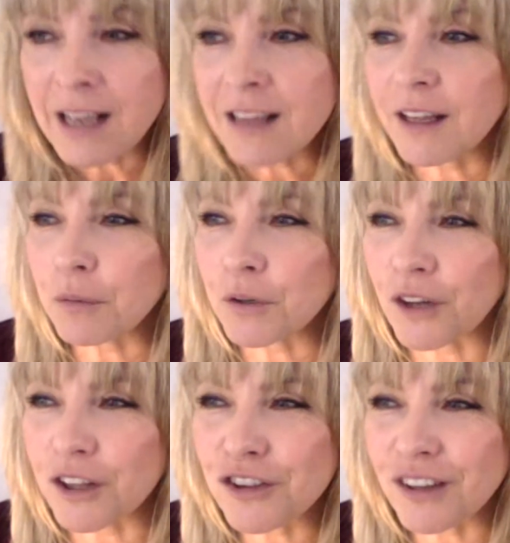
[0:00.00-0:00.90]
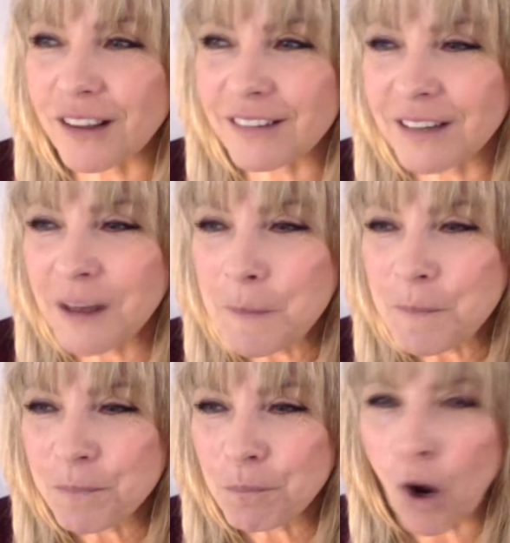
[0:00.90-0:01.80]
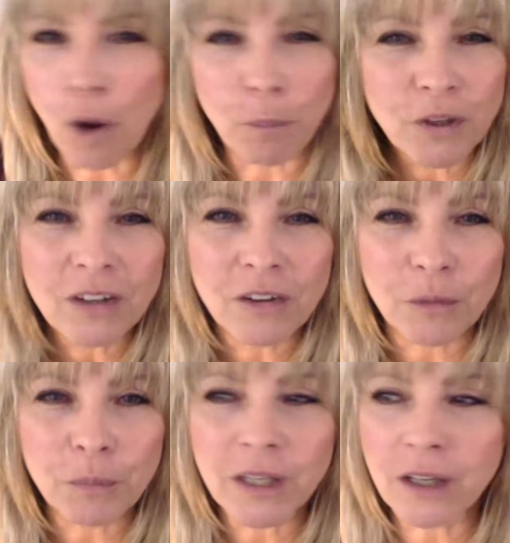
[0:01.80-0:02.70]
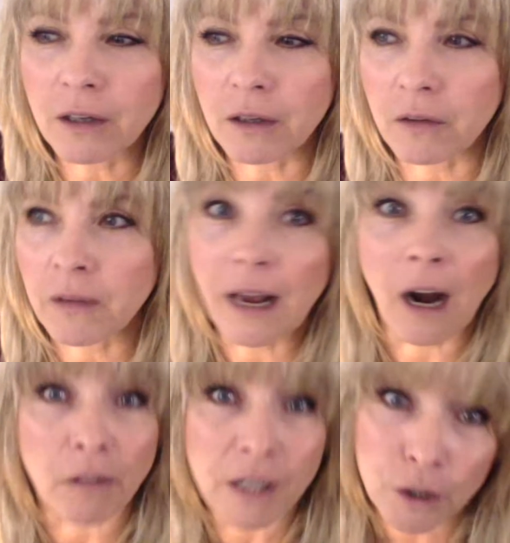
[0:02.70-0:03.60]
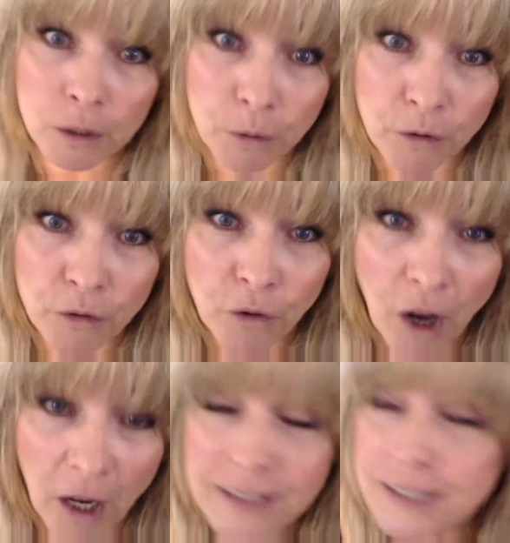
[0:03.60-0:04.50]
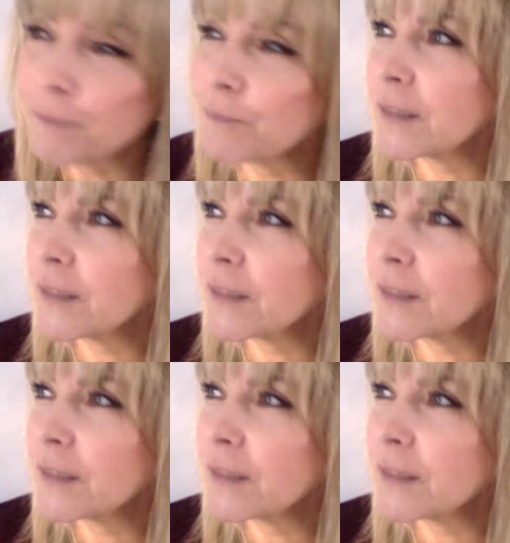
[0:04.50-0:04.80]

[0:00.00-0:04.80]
they were not just popular because Aragorn was so hot,